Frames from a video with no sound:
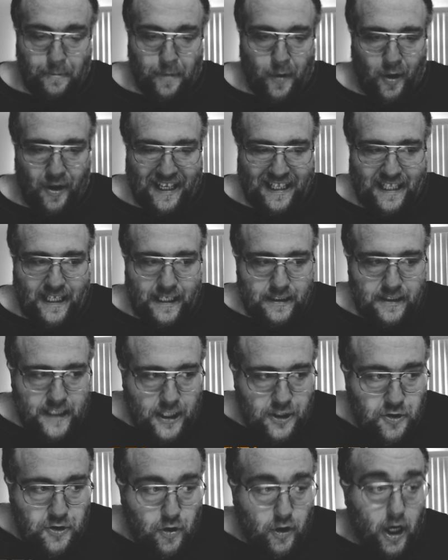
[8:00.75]
Burlington
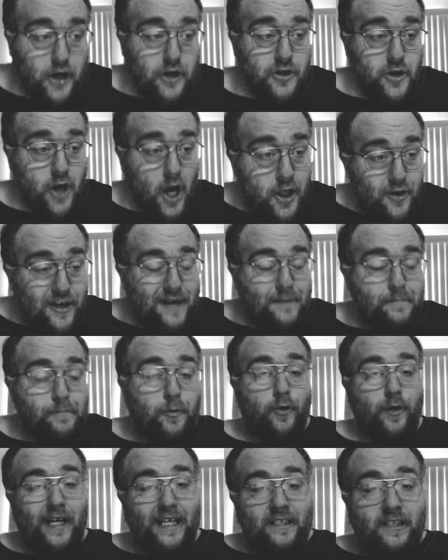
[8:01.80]
Central. Another
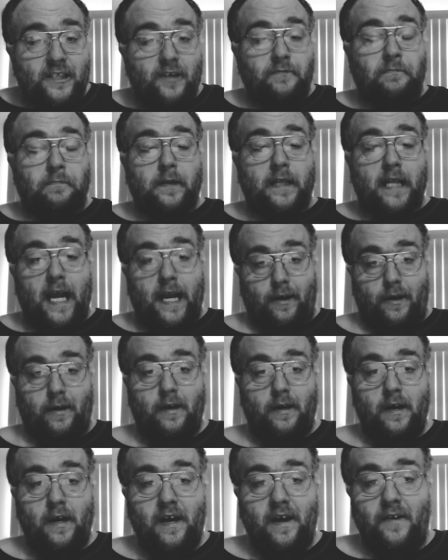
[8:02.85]
impressive player,
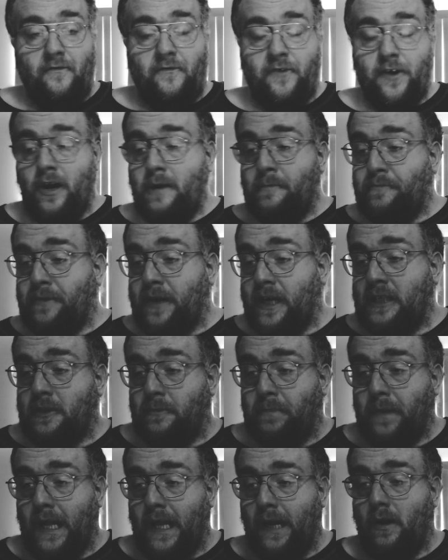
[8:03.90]
very
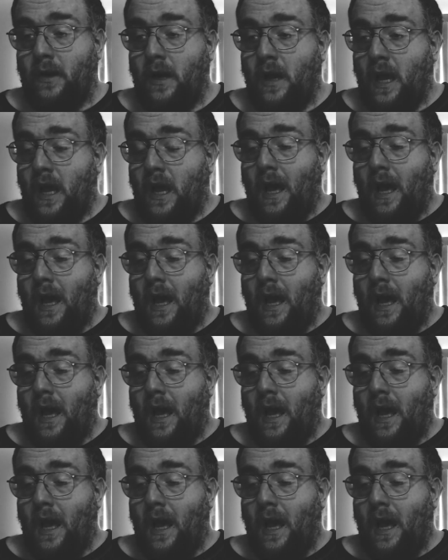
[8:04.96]
impressive player.